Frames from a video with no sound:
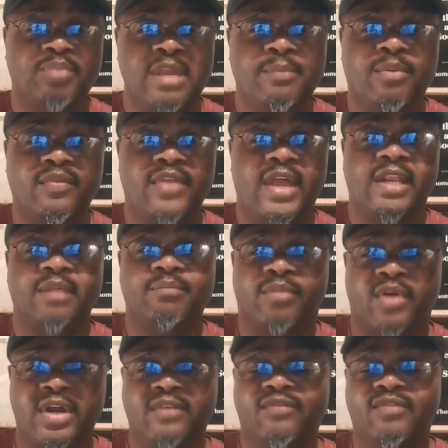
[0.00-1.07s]
people that
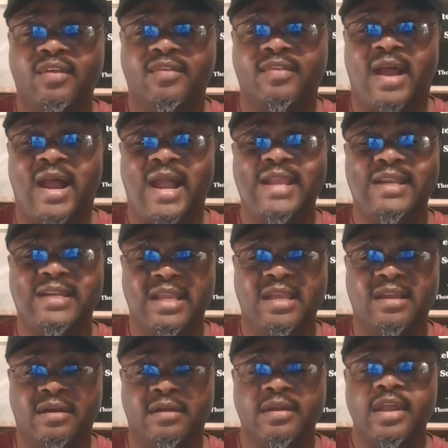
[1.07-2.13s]
embrace this
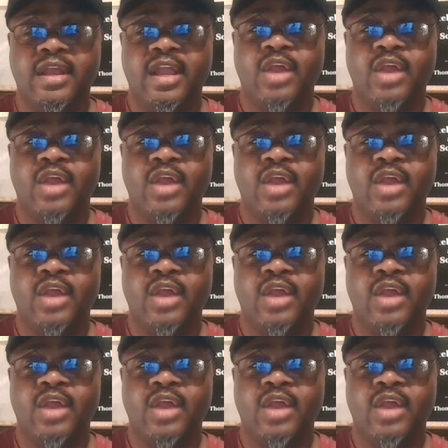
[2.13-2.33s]
idea